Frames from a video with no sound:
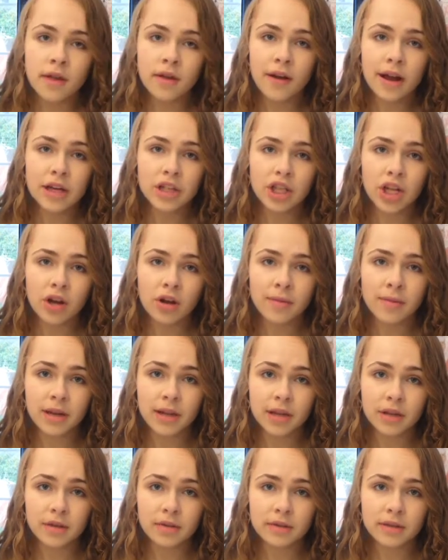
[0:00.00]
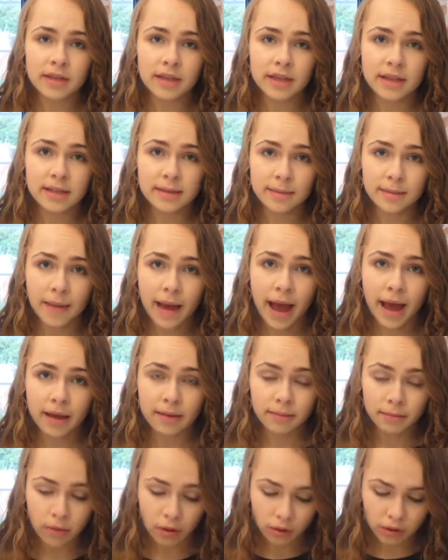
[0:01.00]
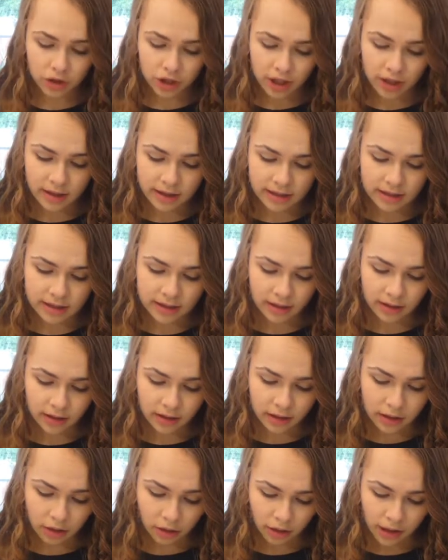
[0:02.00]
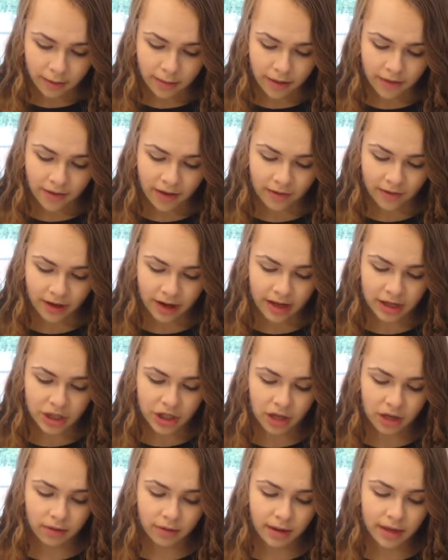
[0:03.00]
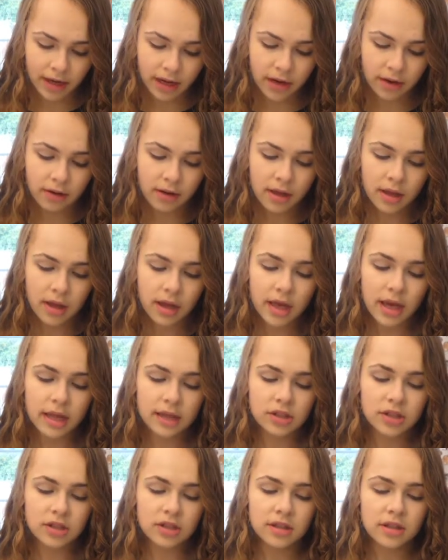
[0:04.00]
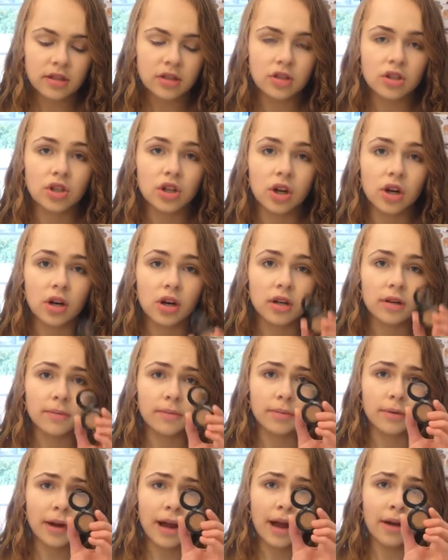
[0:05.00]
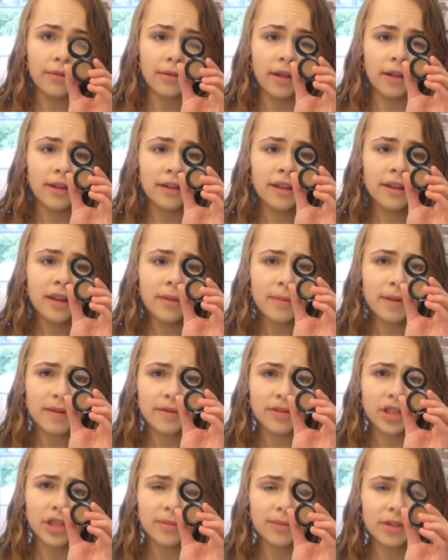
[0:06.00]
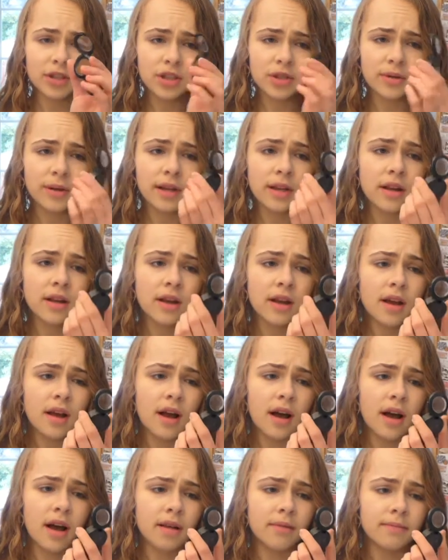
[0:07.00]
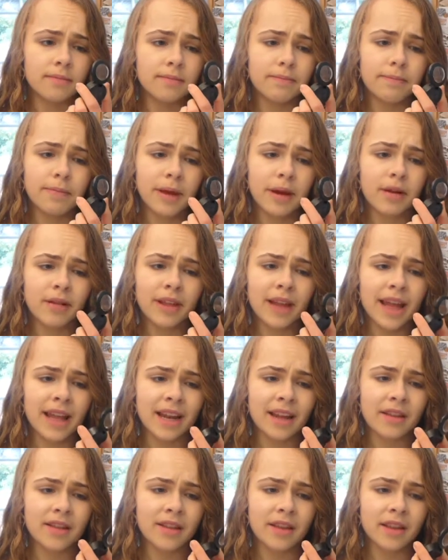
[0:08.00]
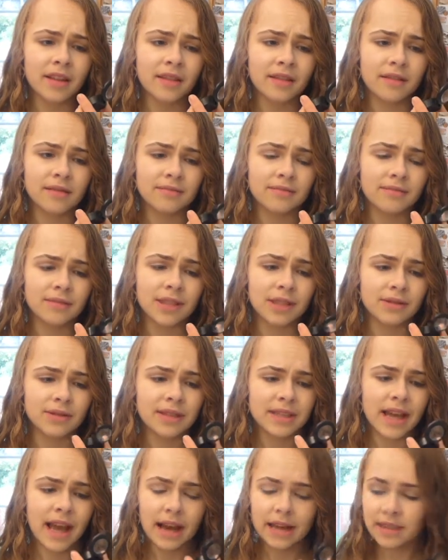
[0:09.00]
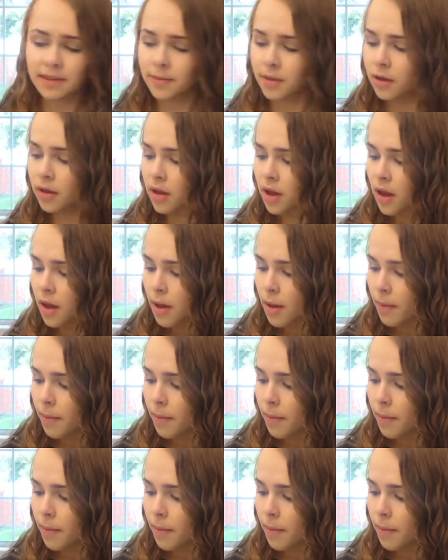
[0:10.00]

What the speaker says: The other eyeshadow I'm going to use is MAC Mulch, and this is literally my favorite eyeshadow right now. It's just this dark brown with a little bit of shimmer to it, barely anything, detectable,